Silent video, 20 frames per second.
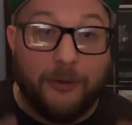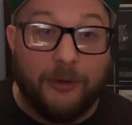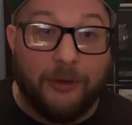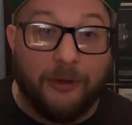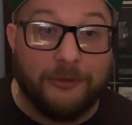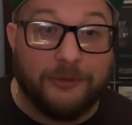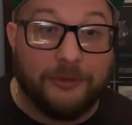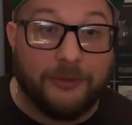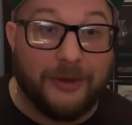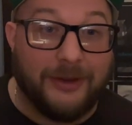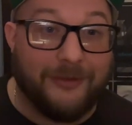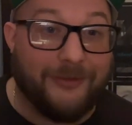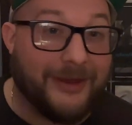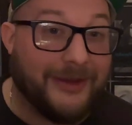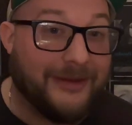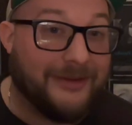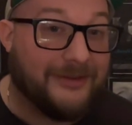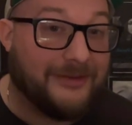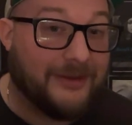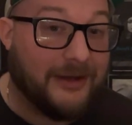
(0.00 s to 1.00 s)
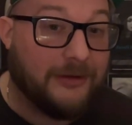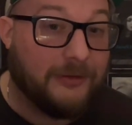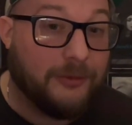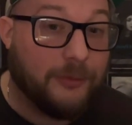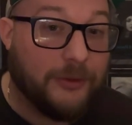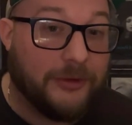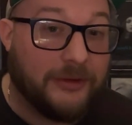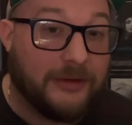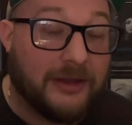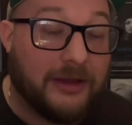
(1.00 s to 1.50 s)
but also give
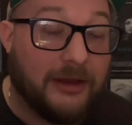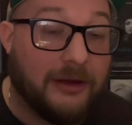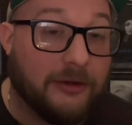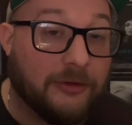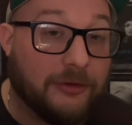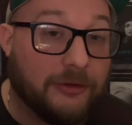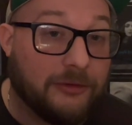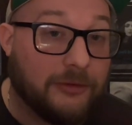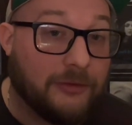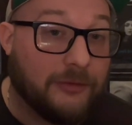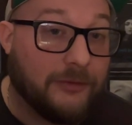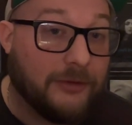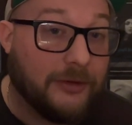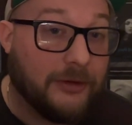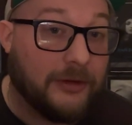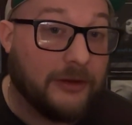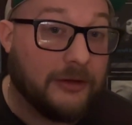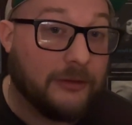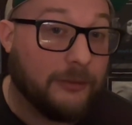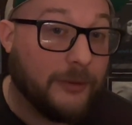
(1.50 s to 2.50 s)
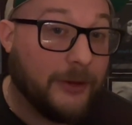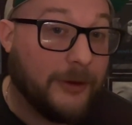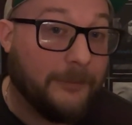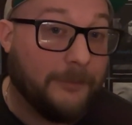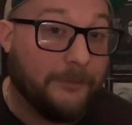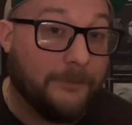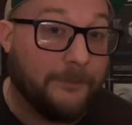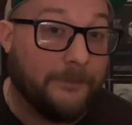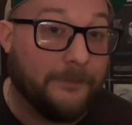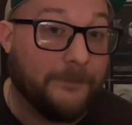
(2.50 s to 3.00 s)
insight to what the characters are feeling as
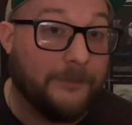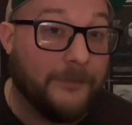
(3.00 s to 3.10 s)
well.